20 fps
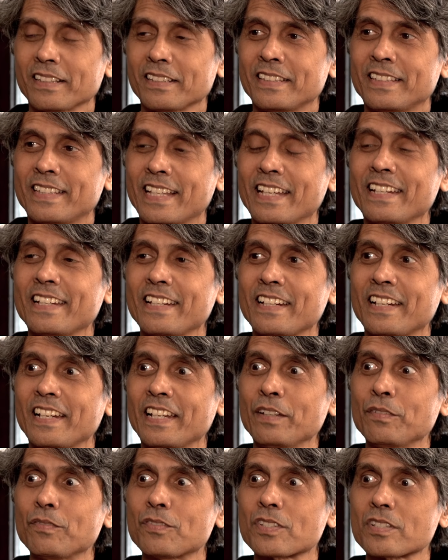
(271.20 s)
Then it
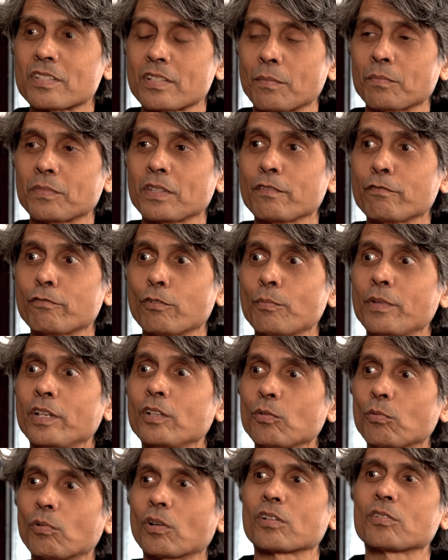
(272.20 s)
leaves something for me
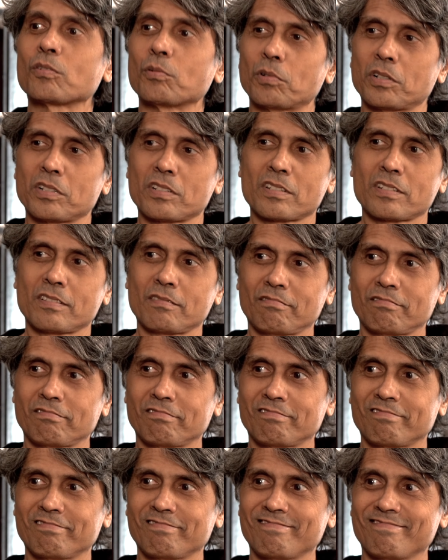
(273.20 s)
to work towards,
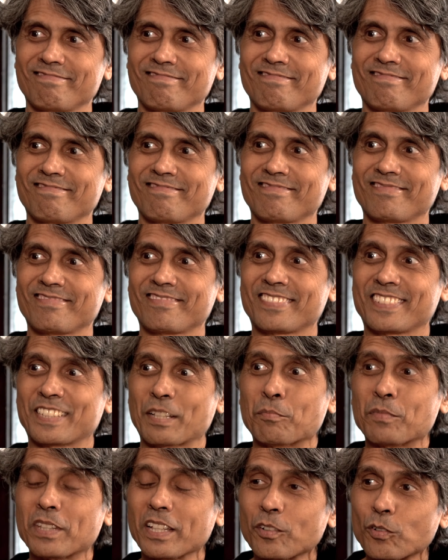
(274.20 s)

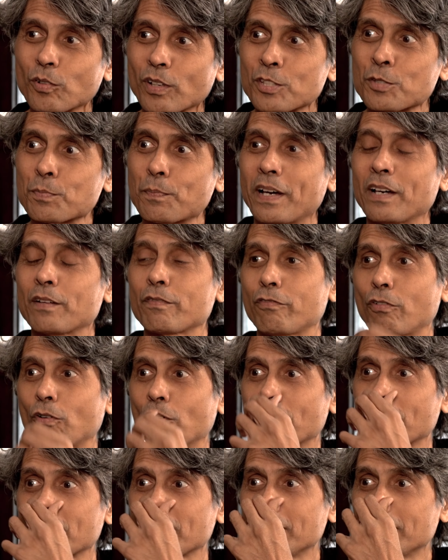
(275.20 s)
something mm-hmm. to aspire
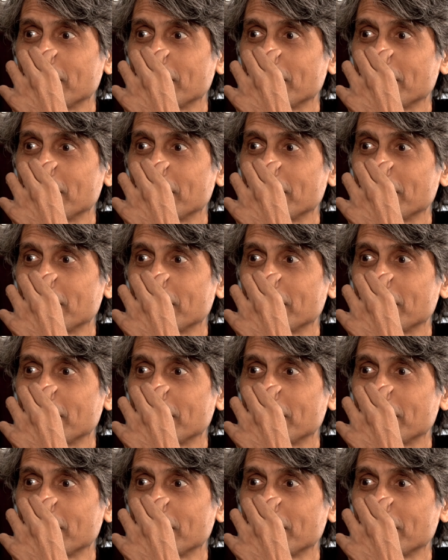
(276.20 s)
for.